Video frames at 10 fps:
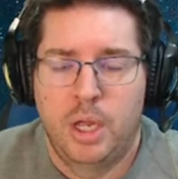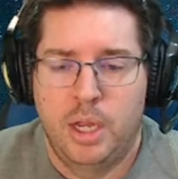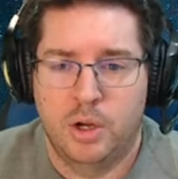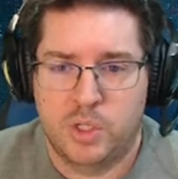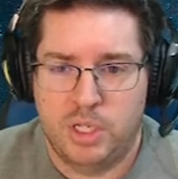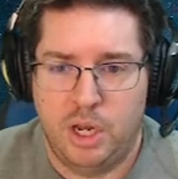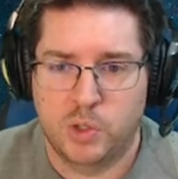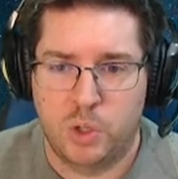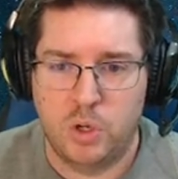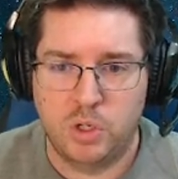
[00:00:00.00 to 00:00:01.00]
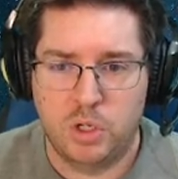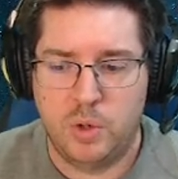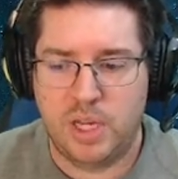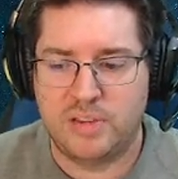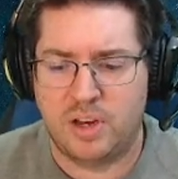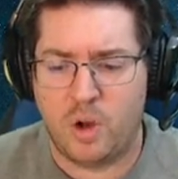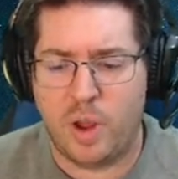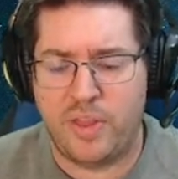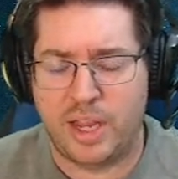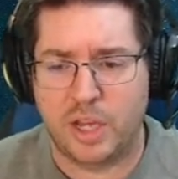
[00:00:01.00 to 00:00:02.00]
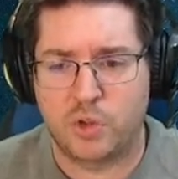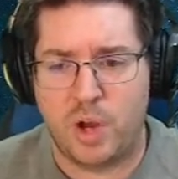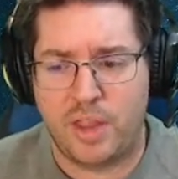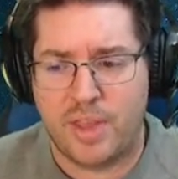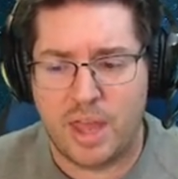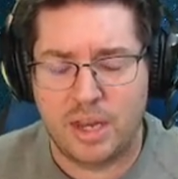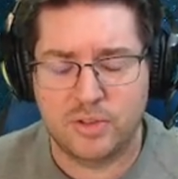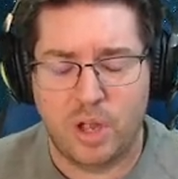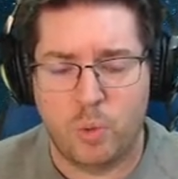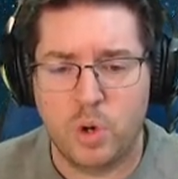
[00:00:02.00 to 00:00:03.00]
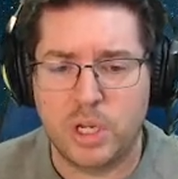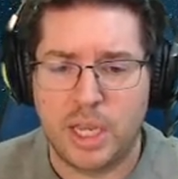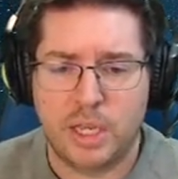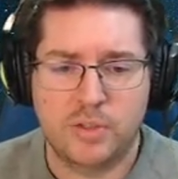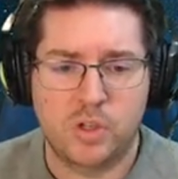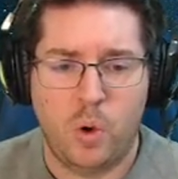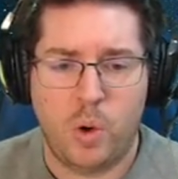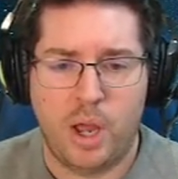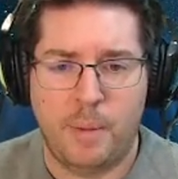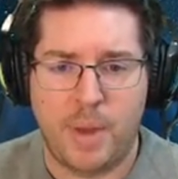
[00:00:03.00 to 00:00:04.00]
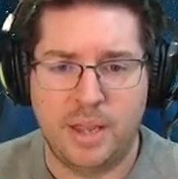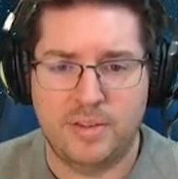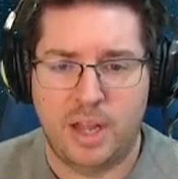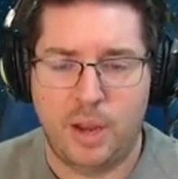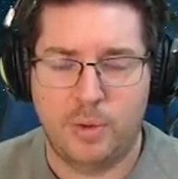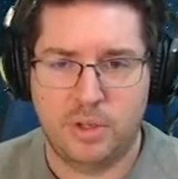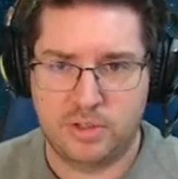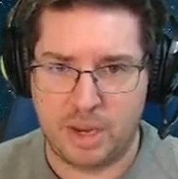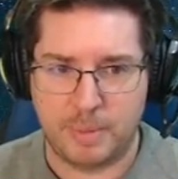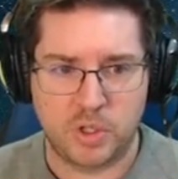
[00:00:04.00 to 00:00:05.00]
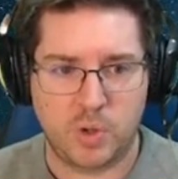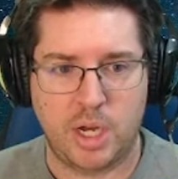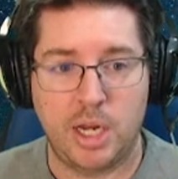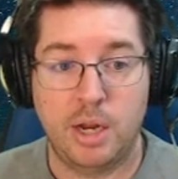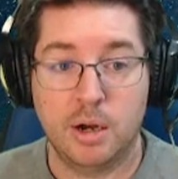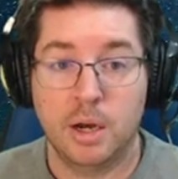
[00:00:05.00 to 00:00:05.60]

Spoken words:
here's what you do. And he said, oh, I think I tried that and it's not working. So I said I would just demonstrate it here,